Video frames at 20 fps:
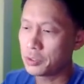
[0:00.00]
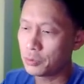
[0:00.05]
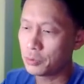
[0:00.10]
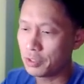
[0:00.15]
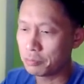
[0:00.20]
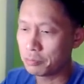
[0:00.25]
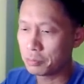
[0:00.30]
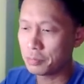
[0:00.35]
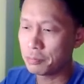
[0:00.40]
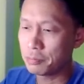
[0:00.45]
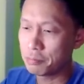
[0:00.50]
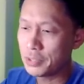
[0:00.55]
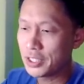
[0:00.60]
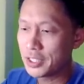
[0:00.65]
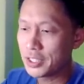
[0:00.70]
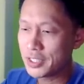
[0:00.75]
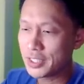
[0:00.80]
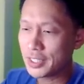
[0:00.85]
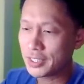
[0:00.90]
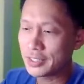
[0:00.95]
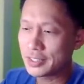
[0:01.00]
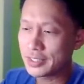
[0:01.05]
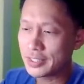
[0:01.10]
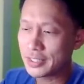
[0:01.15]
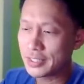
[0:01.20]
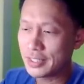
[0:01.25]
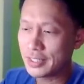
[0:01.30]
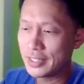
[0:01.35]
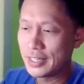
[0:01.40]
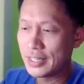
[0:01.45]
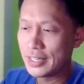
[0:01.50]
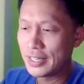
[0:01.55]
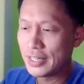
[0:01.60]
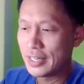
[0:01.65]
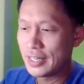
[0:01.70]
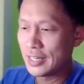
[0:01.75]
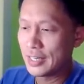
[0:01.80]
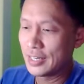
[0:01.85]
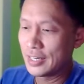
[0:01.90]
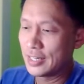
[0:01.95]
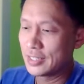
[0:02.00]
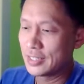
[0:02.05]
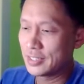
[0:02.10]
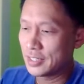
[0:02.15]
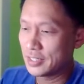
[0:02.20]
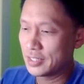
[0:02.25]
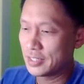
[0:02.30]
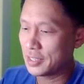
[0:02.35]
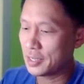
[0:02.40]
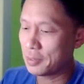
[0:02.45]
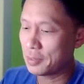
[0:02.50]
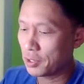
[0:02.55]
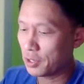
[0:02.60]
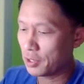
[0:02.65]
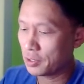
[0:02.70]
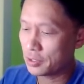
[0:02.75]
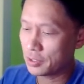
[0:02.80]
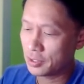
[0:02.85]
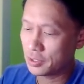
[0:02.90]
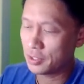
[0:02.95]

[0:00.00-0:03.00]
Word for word: We have milliseconds since epoch,